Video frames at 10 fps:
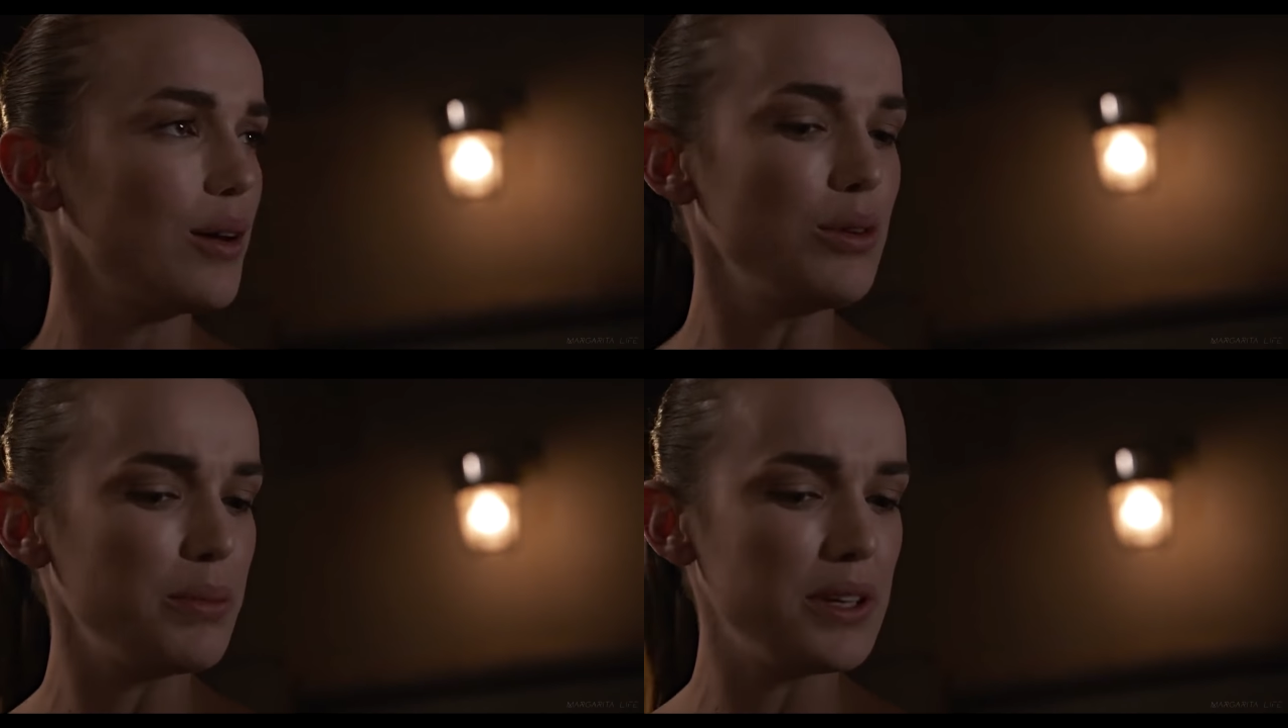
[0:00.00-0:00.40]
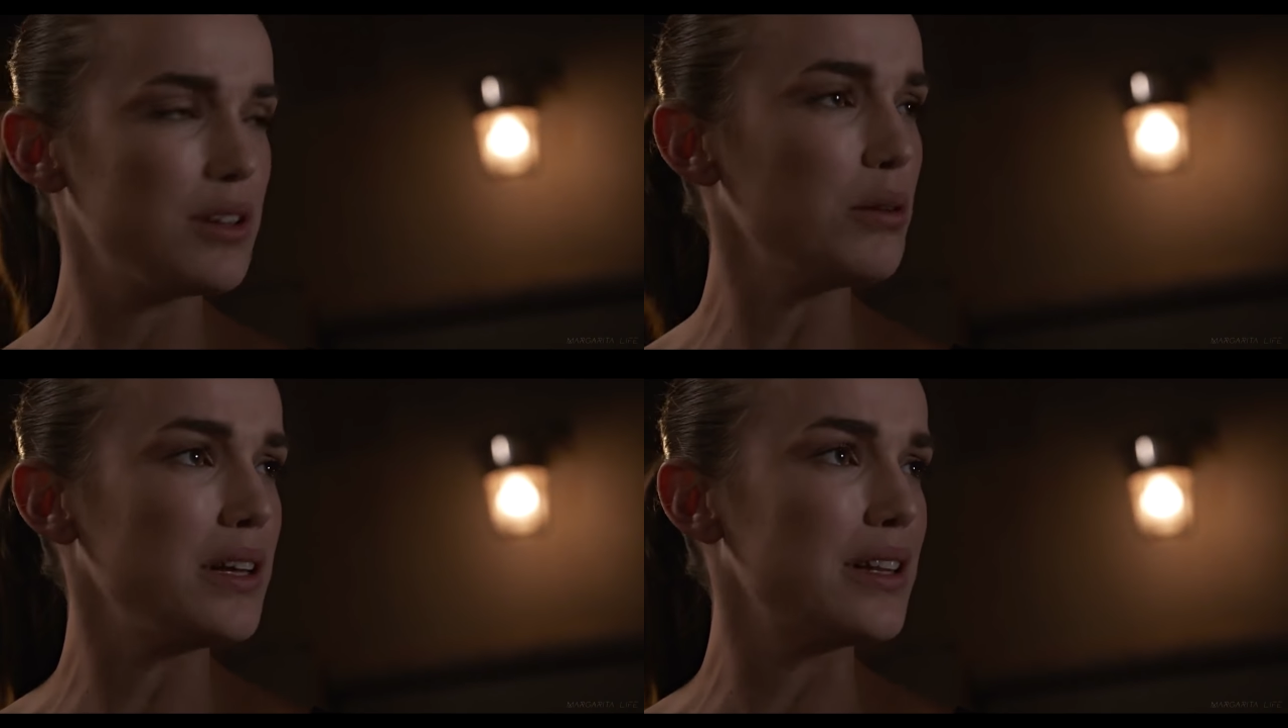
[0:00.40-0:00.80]
I wouldn't
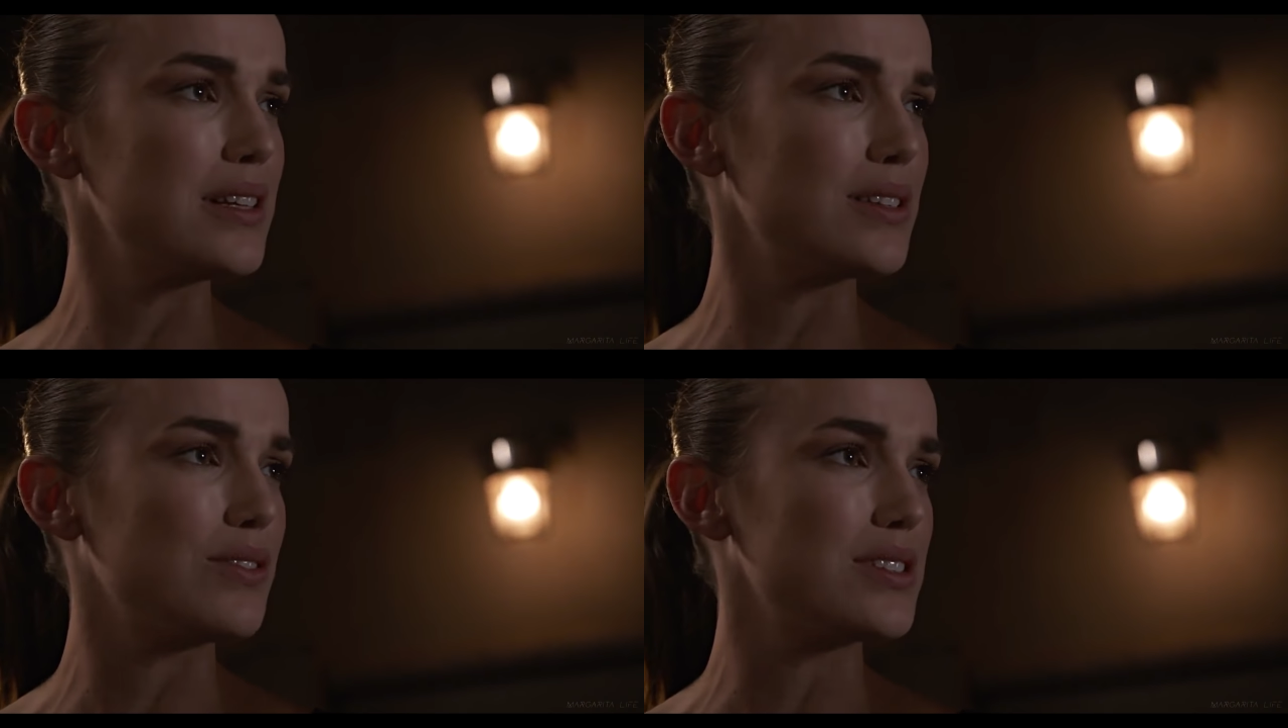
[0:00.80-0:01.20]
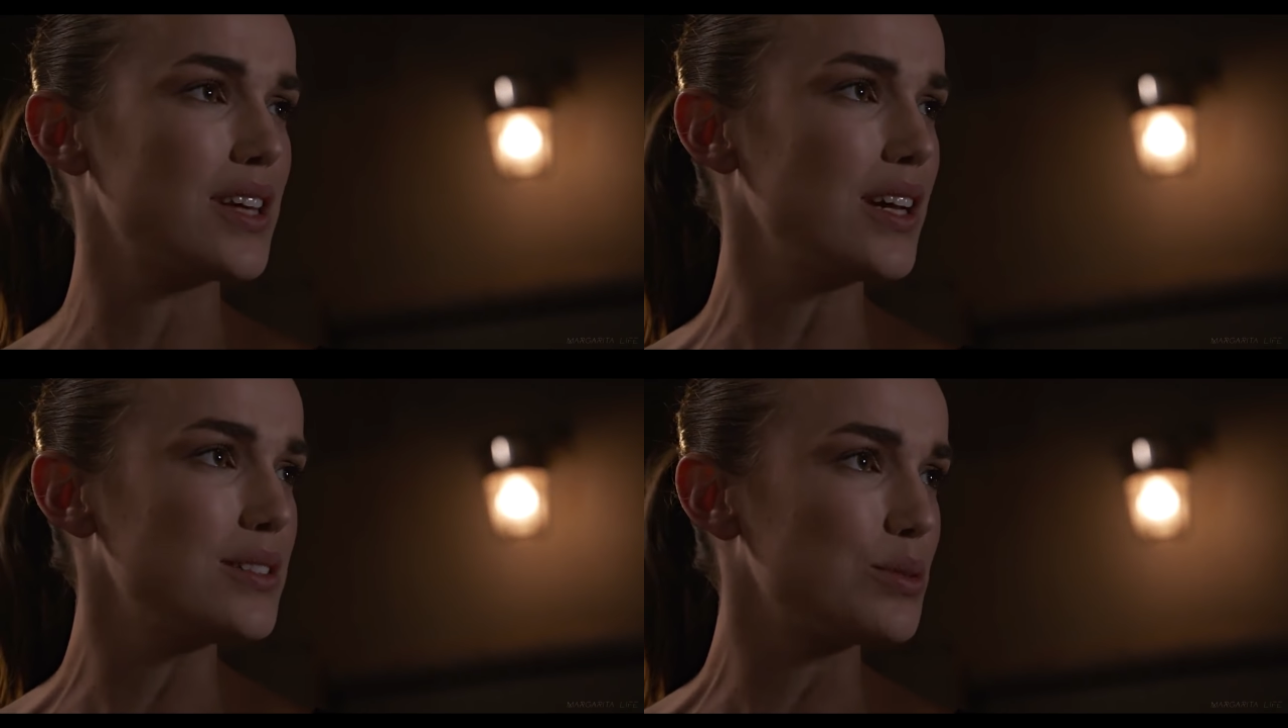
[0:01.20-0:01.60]
be doing this if the
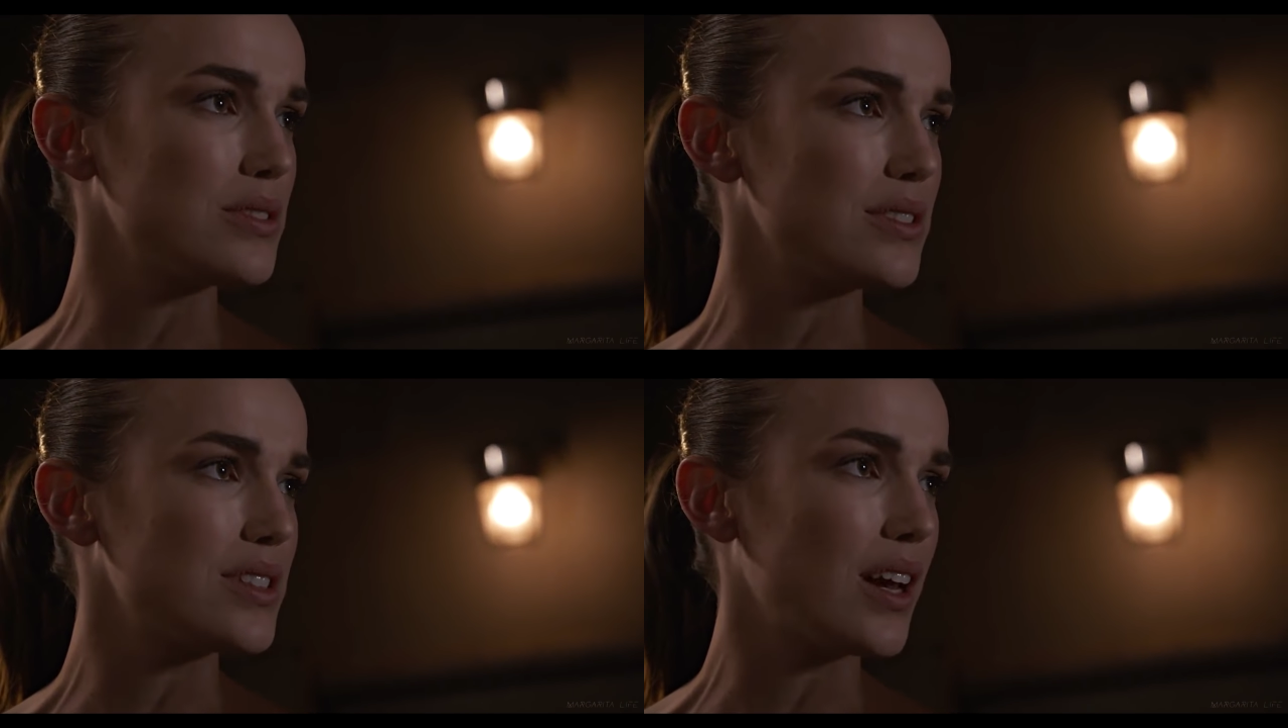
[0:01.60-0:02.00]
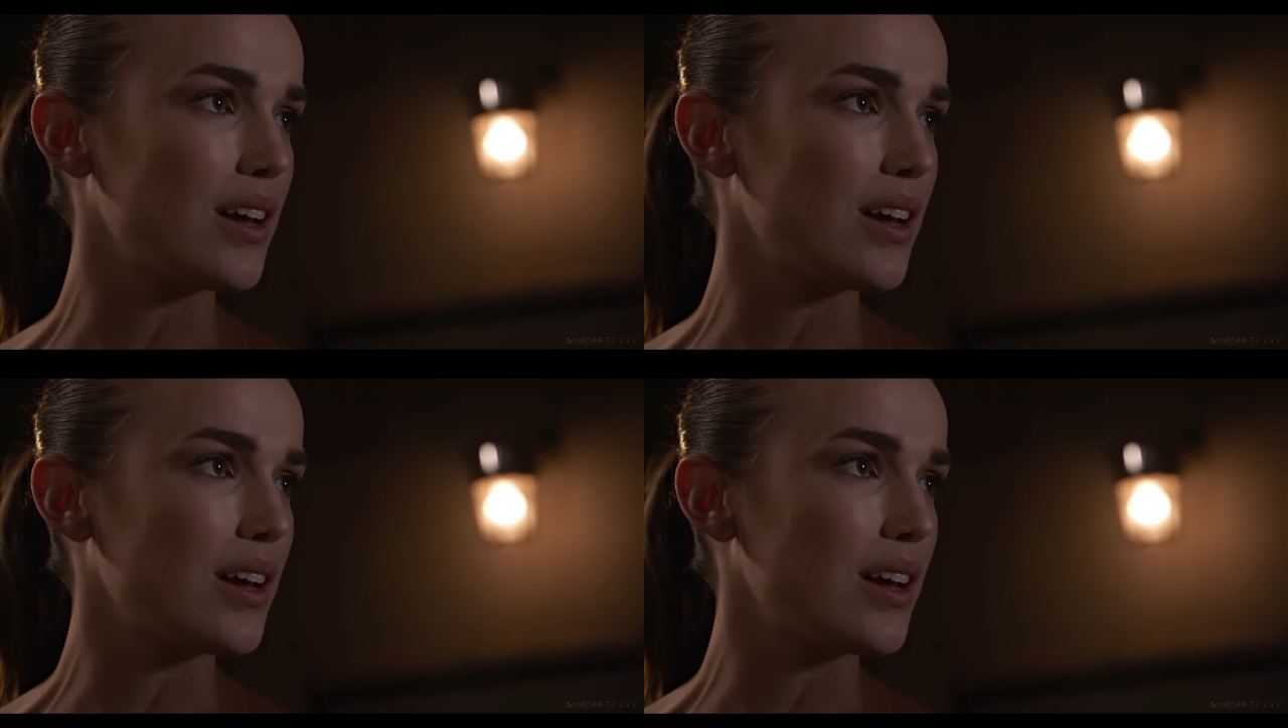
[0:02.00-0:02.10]
science wasn't